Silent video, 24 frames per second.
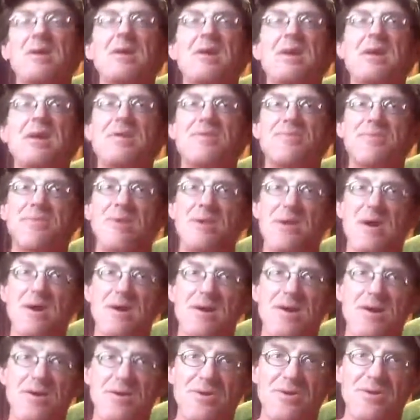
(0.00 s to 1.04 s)
if you're
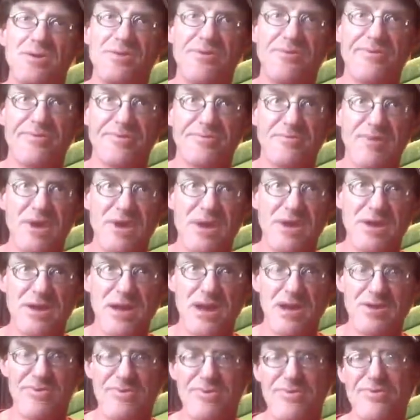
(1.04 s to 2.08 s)
not going to use tomato
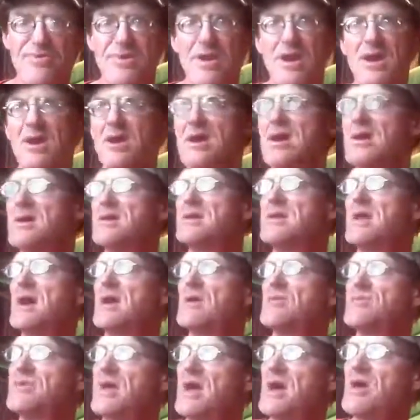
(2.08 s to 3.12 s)
cages.
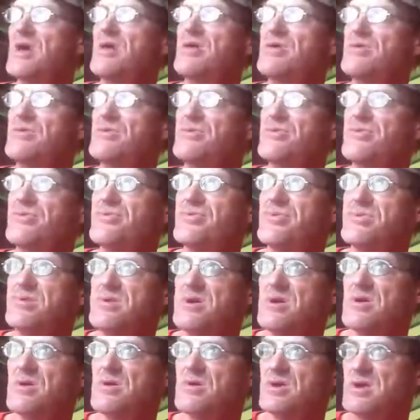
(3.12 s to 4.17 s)
Now down,
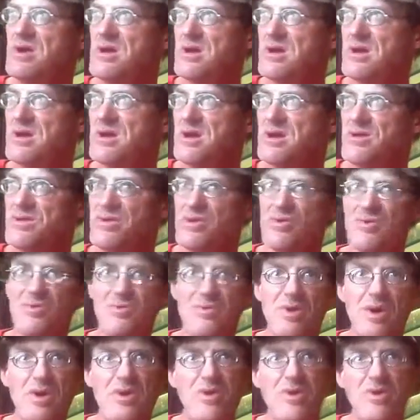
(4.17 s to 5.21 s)
in your
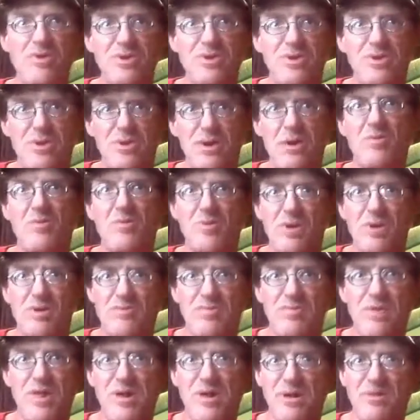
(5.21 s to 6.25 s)
row, you're going to want to
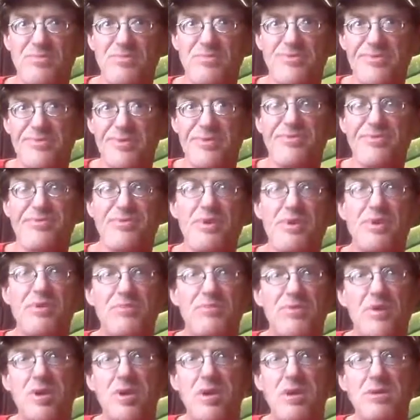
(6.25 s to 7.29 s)
plant them 6 foot
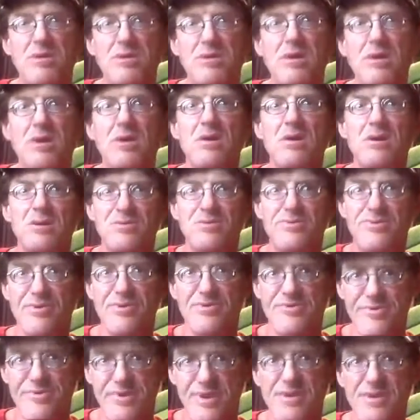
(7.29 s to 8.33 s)
apart,
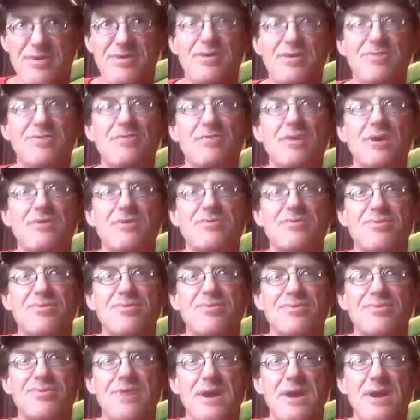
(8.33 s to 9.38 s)
just like the
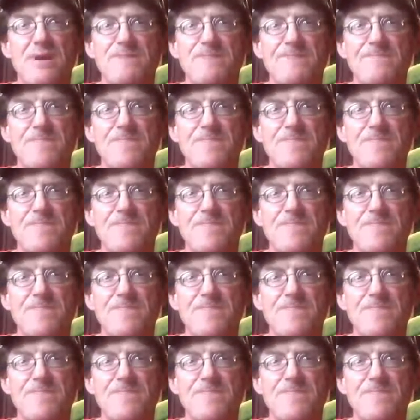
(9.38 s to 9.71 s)
directions say.